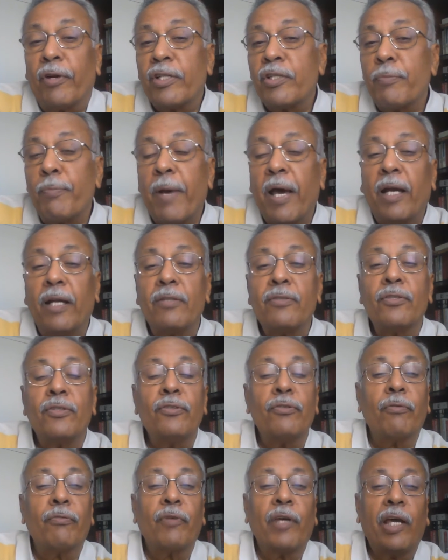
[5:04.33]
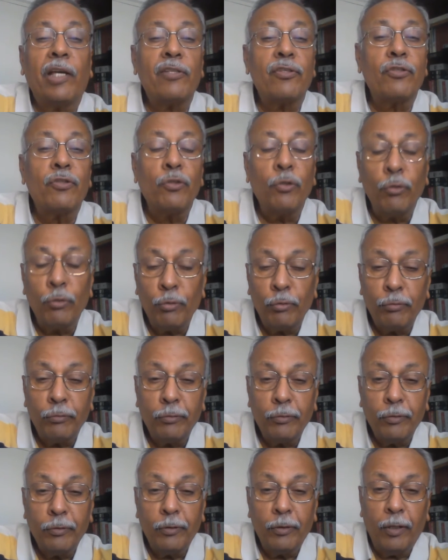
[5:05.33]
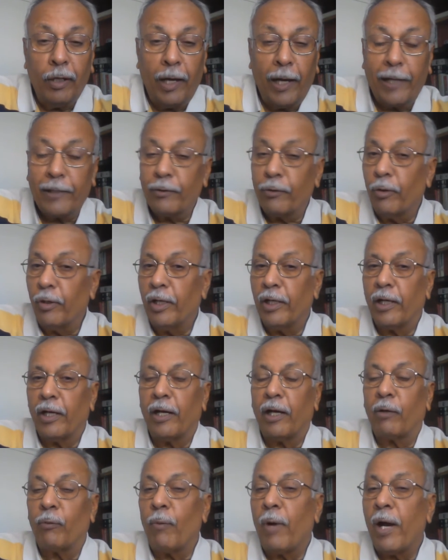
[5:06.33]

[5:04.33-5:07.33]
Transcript: balance sheets of case 2 and go ahead and acquire